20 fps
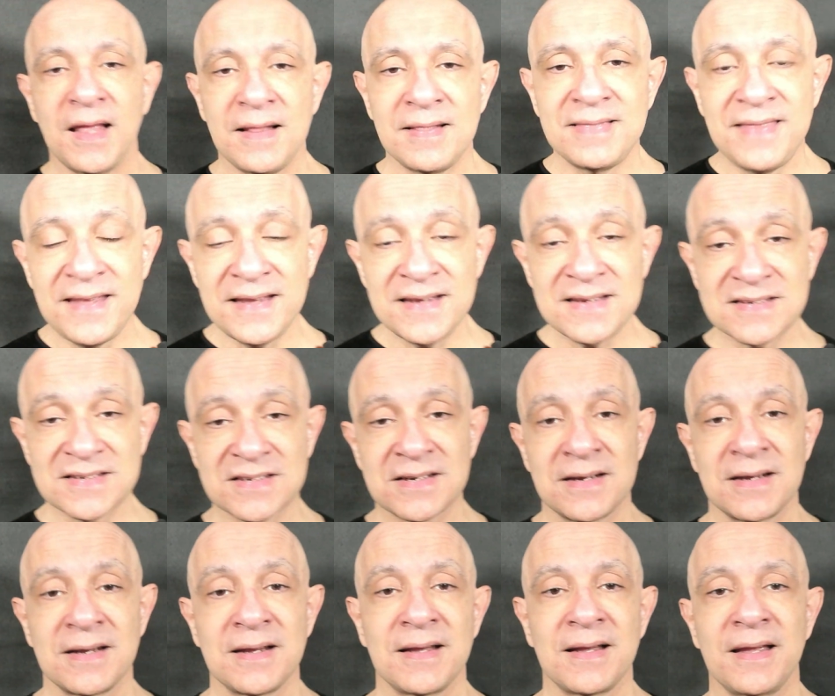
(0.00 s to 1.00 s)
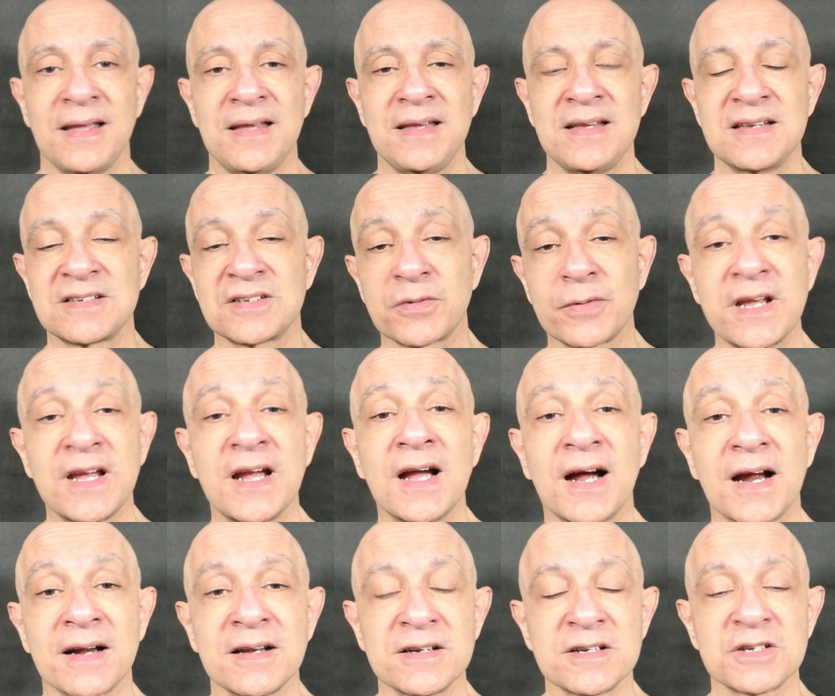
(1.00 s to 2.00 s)
This is
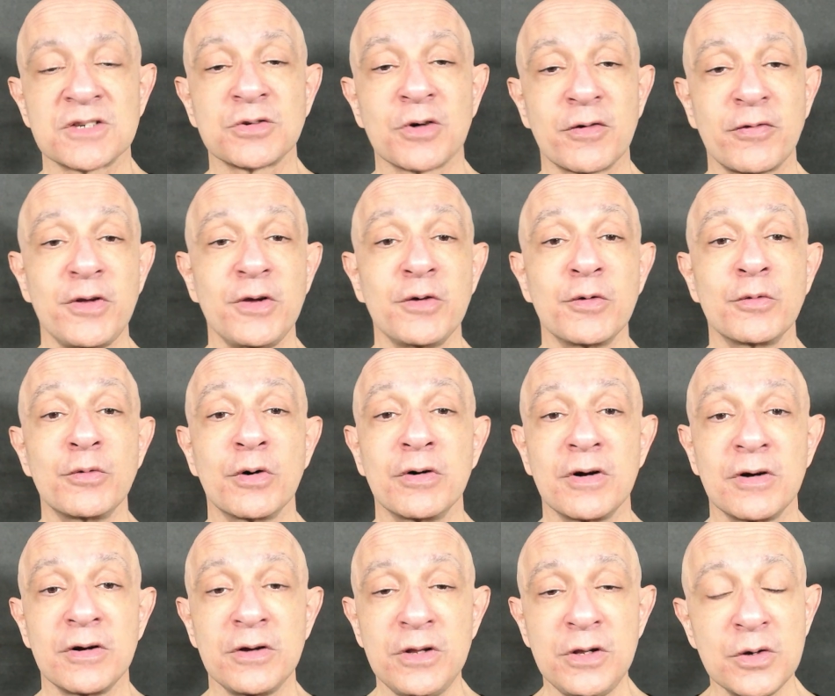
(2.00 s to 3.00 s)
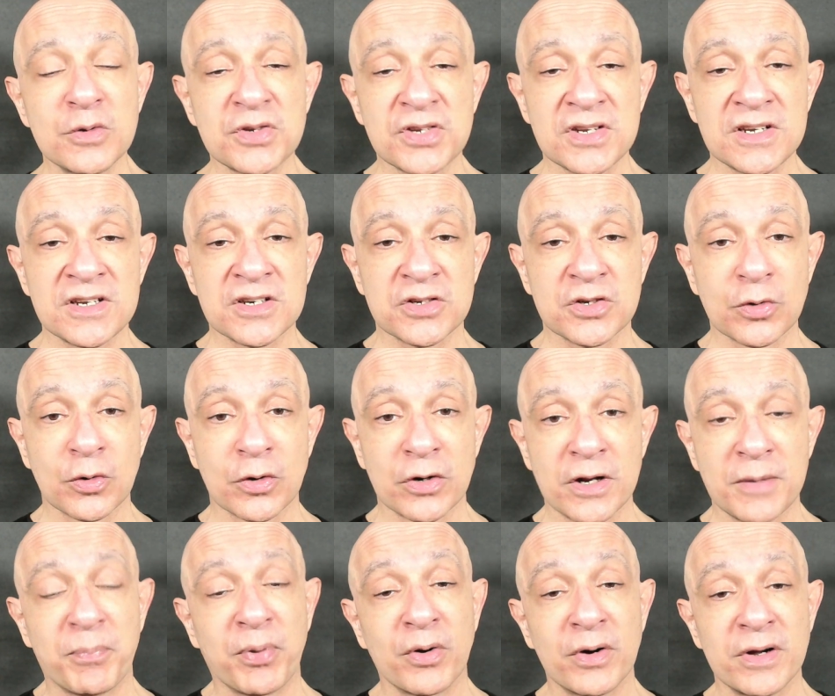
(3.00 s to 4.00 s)
regardless of you using
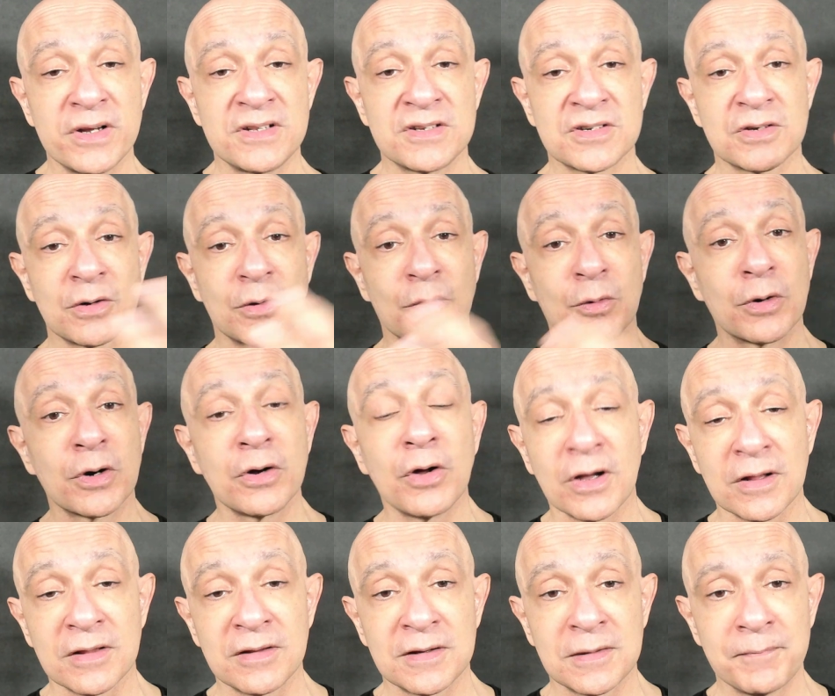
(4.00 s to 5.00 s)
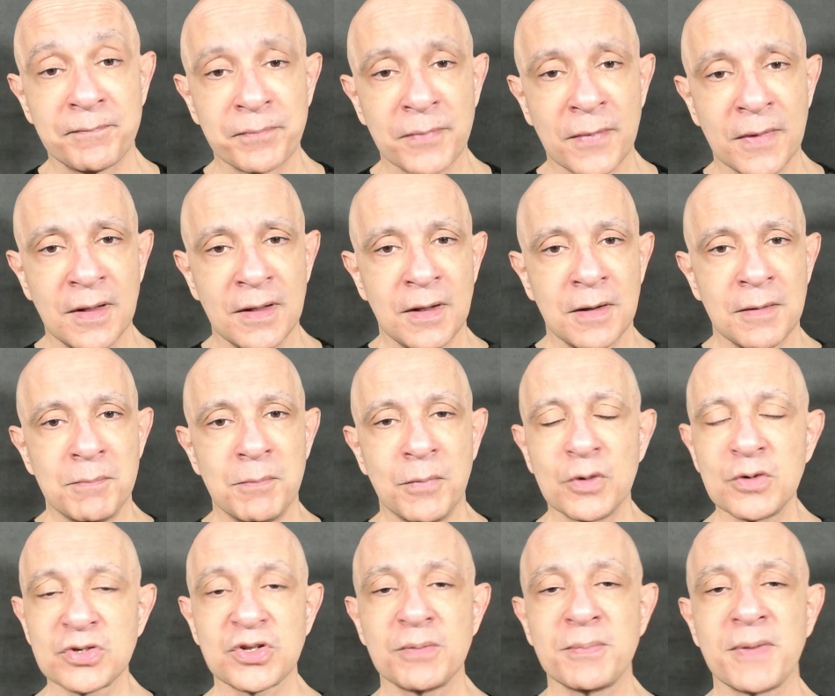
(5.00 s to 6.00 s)
story points or not.
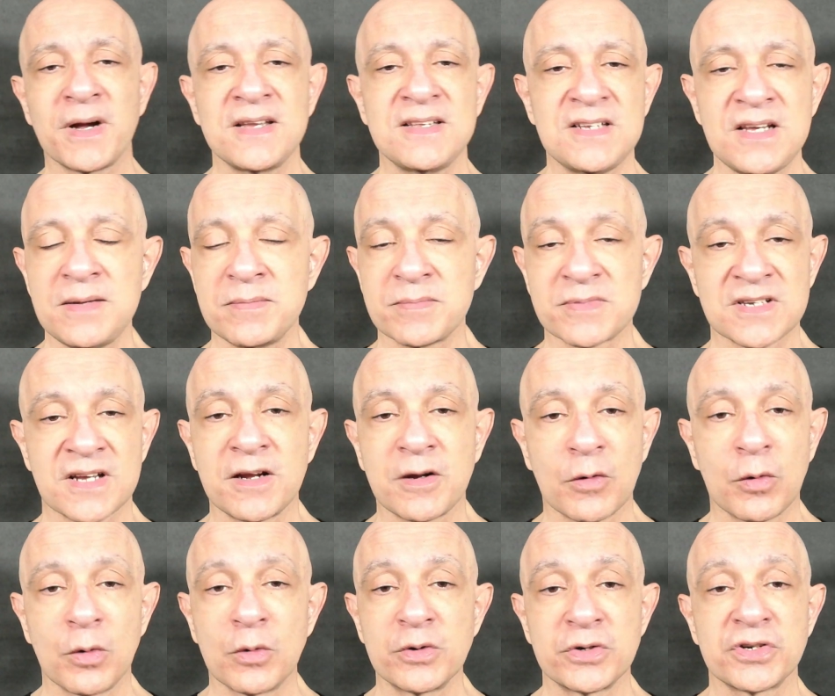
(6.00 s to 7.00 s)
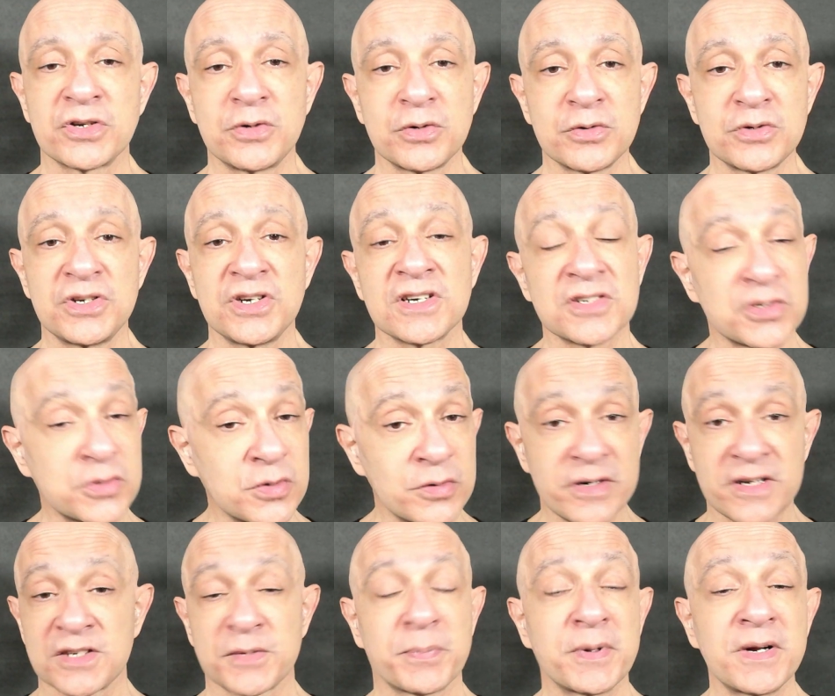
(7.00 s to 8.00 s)
Most of my teams I coach to just
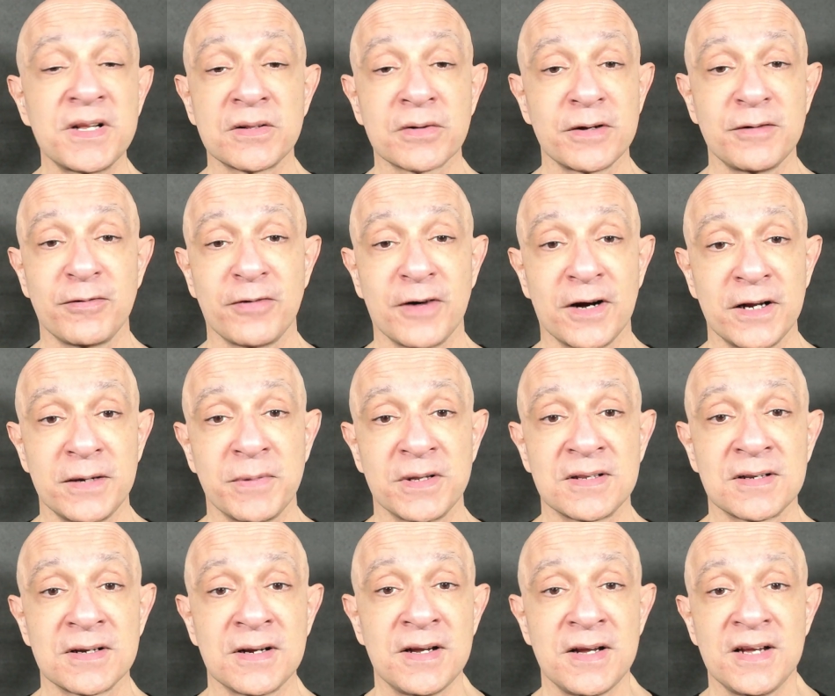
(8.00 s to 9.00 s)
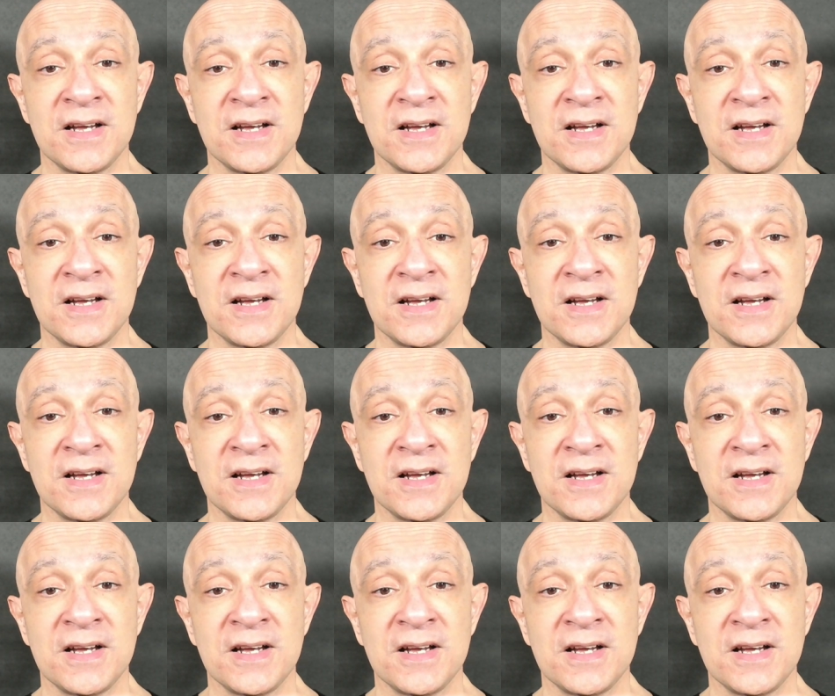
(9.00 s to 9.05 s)
during sprint refinement